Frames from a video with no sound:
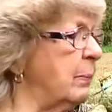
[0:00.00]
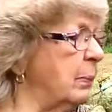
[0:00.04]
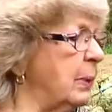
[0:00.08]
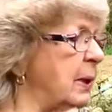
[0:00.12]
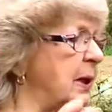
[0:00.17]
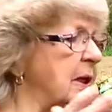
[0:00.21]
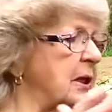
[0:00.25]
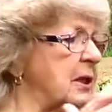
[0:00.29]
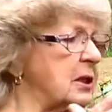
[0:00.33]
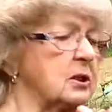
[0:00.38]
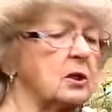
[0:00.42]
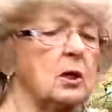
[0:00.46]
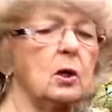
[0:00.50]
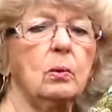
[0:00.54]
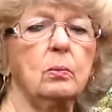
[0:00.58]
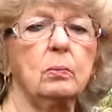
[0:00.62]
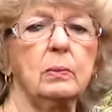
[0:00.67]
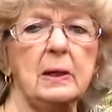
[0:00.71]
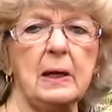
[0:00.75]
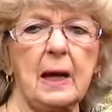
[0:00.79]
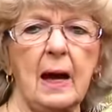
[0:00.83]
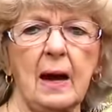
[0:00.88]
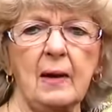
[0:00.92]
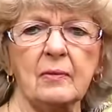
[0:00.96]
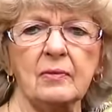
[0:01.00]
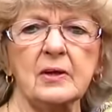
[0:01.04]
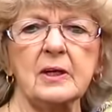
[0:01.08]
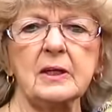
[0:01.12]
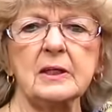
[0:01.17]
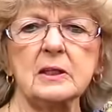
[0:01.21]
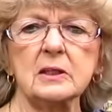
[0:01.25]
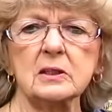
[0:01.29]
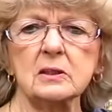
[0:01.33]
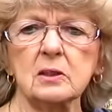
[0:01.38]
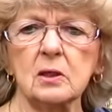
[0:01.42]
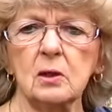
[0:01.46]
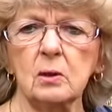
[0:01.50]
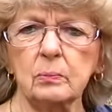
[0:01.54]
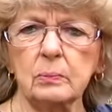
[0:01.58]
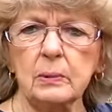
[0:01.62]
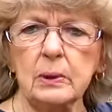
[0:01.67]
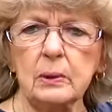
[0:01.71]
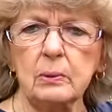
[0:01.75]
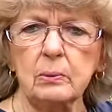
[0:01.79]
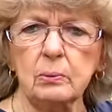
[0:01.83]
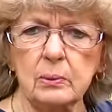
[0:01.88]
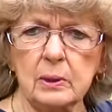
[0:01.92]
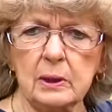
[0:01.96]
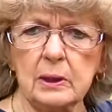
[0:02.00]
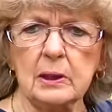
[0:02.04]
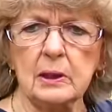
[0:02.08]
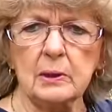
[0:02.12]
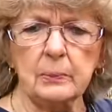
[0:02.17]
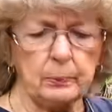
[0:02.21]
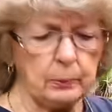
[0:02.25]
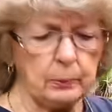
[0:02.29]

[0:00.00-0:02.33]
But it's going to be, I think it's going to be really